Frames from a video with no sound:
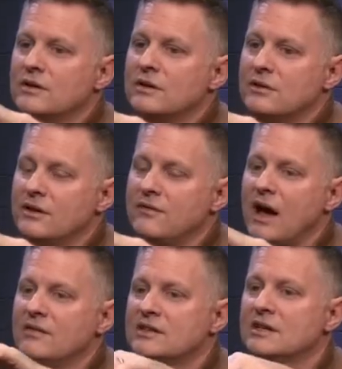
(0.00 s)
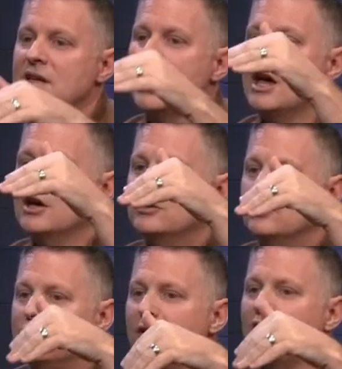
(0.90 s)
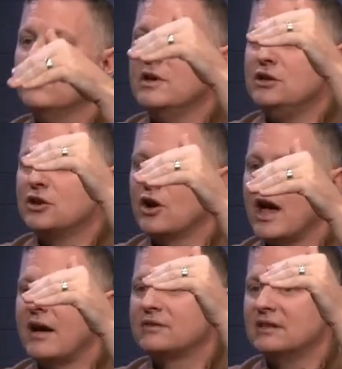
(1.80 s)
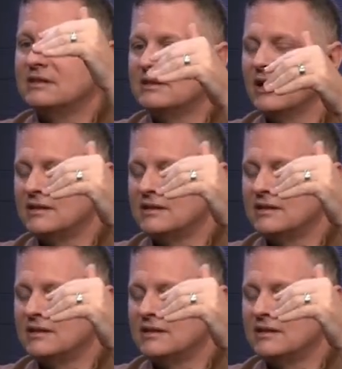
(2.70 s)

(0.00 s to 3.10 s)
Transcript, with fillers: and 35, it says, to follow me, you're going to have to uh,